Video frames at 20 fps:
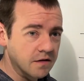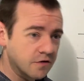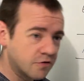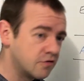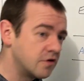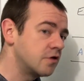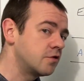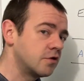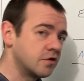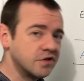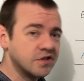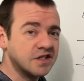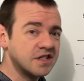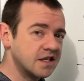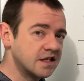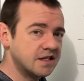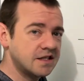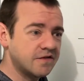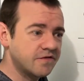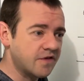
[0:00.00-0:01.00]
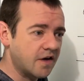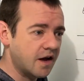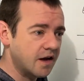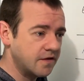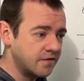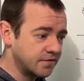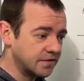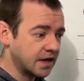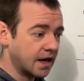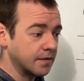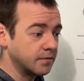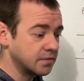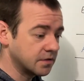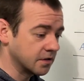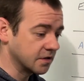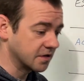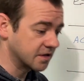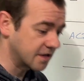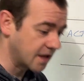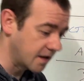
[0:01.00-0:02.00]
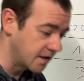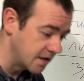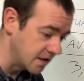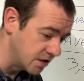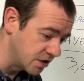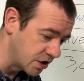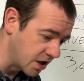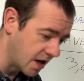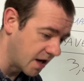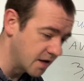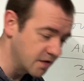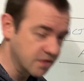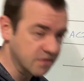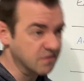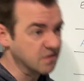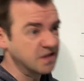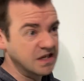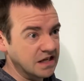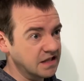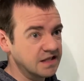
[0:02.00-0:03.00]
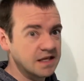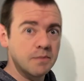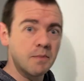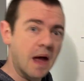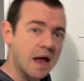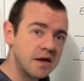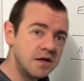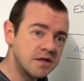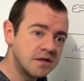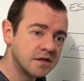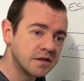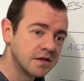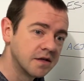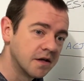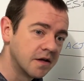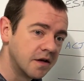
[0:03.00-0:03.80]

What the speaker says: 365 times the standing charge, 60 pence,